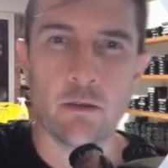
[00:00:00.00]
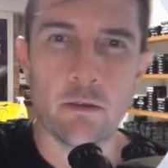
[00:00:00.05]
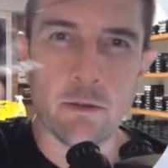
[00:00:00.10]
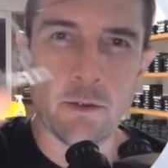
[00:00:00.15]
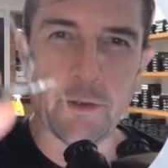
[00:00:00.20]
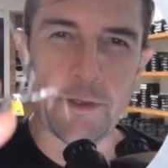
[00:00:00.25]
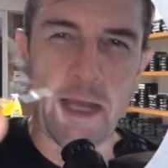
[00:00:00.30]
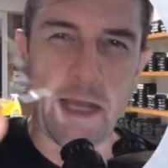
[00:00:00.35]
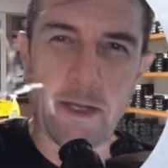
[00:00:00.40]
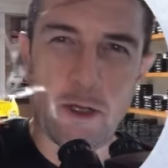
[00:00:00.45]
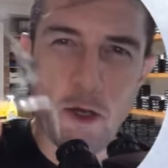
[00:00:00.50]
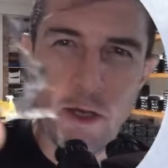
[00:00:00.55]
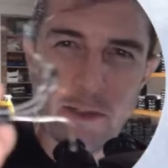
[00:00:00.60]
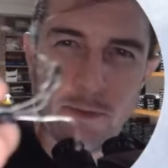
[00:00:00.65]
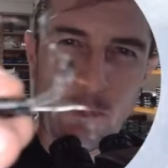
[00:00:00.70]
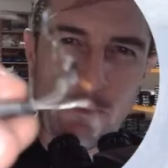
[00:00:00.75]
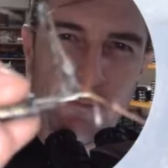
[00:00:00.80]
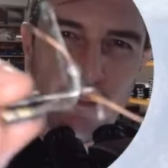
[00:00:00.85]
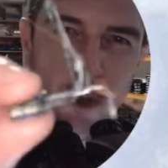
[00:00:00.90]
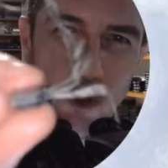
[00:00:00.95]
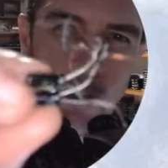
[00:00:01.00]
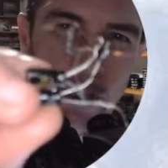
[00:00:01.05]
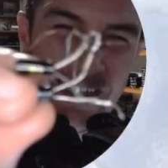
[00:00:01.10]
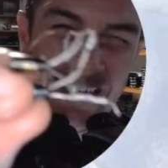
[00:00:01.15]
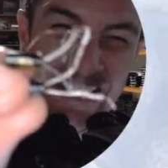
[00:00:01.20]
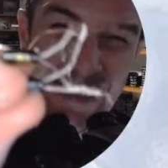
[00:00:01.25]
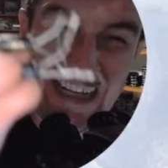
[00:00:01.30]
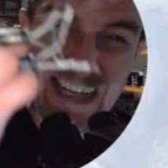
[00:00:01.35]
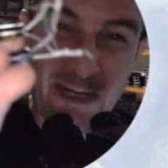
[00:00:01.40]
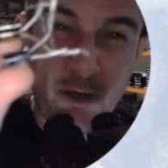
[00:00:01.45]
Okay guys, we've got
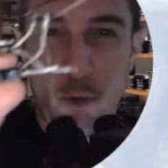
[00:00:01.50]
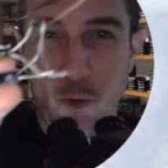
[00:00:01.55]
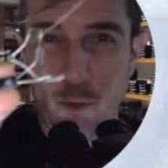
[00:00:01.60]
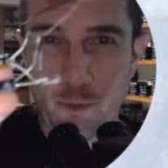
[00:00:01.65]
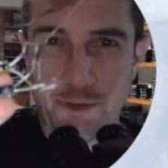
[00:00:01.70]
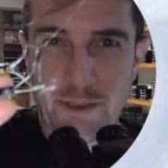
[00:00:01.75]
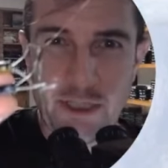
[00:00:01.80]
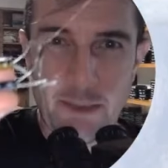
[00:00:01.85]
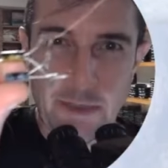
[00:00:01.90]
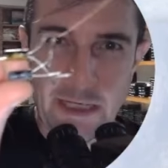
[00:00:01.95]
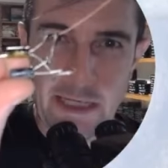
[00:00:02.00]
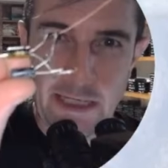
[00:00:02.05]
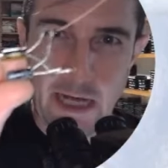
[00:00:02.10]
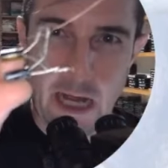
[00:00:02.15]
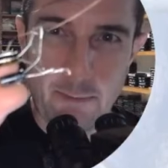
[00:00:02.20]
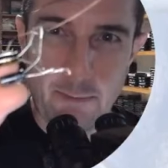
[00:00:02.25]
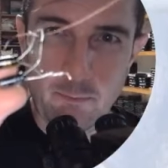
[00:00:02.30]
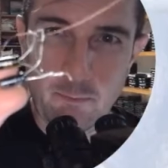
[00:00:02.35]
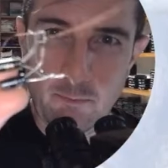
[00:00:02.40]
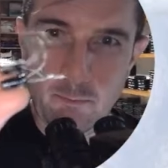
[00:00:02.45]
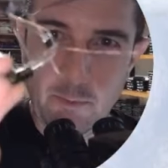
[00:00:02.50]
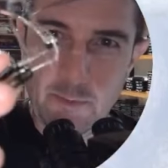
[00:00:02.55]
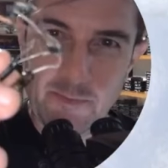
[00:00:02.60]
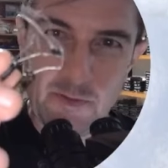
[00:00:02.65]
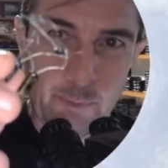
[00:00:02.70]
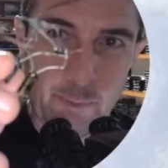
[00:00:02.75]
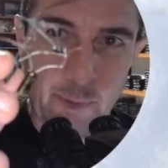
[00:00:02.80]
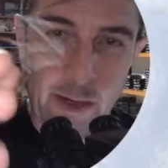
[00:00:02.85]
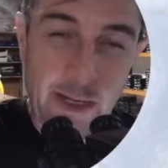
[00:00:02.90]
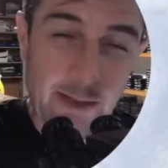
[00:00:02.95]
it all jimmied up. We've
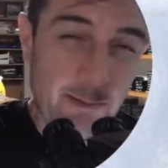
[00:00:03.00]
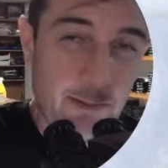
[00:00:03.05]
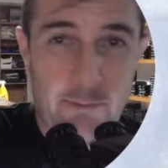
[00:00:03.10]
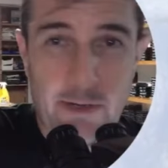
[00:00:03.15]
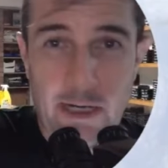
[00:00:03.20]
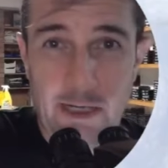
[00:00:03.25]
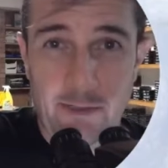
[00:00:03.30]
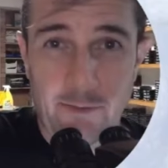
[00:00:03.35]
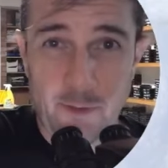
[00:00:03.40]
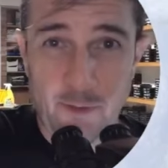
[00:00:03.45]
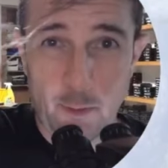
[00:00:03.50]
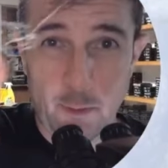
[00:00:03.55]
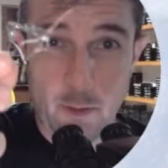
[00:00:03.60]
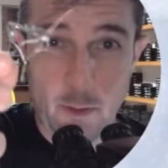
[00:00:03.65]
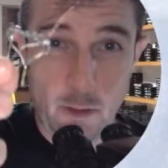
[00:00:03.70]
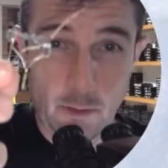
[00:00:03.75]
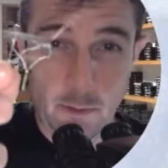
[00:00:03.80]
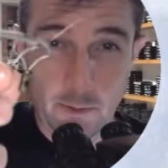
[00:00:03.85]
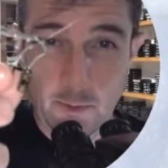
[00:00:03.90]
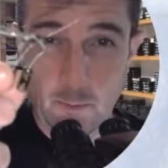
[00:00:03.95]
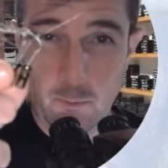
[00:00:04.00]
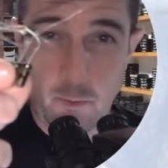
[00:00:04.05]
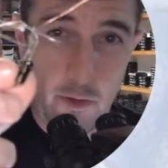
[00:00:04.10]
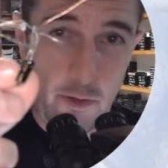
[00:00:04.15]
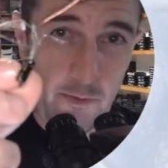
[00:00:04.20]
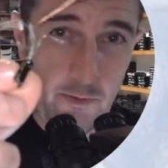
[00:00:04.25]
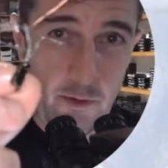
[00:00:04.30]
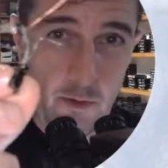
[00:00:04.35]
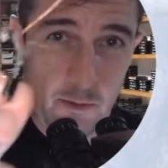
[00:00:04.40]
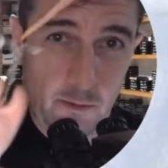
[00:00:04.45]
spent around $2
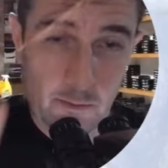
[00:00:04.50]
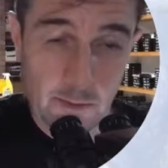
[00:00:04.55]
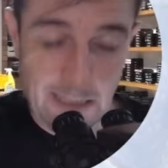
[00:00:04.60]
worth on